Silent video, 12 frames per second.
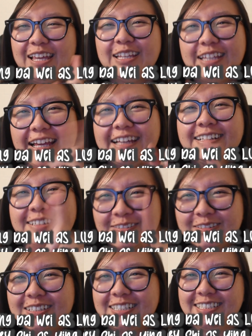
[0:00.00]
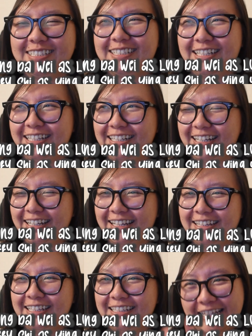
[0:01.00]
Ying with the G
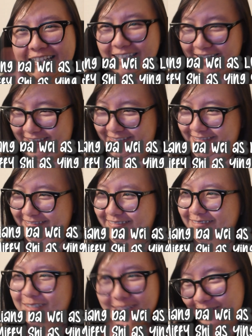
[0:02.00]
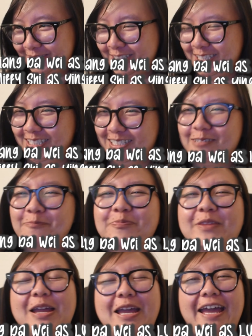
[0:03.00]
and then Ying Ying without the G's.
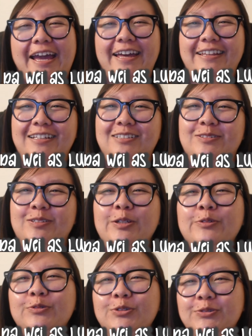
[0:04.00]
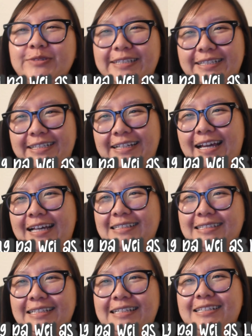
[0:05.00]
And then Liu Yu Ting
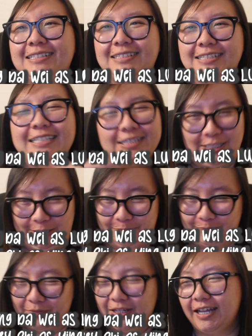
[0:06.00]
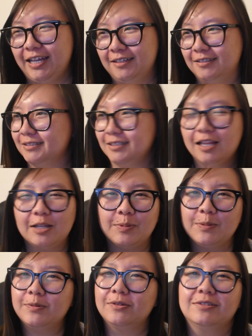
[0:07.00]
as Lin Qing Qing. And there's a lot of
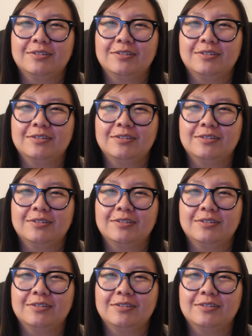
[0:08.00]
people.